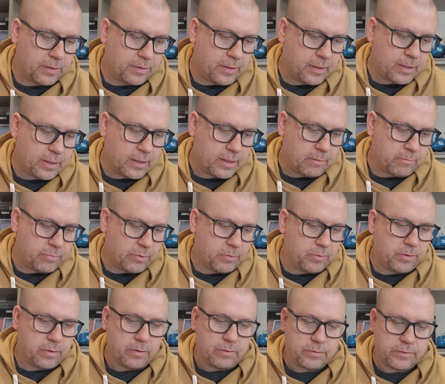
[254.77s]
I think I got
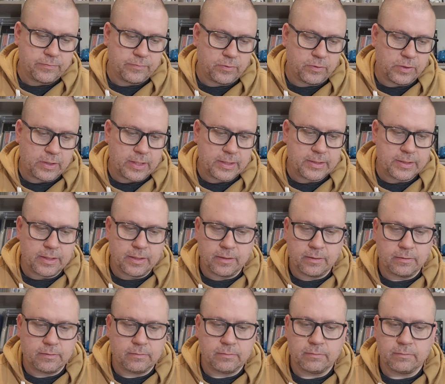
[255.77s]
both of those for less
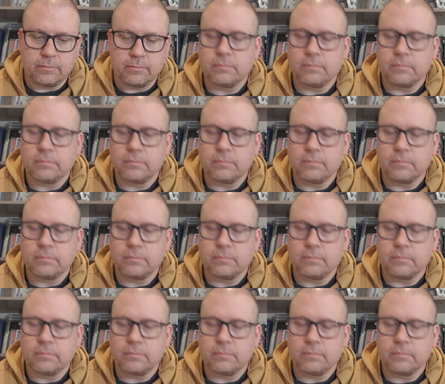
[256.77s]
than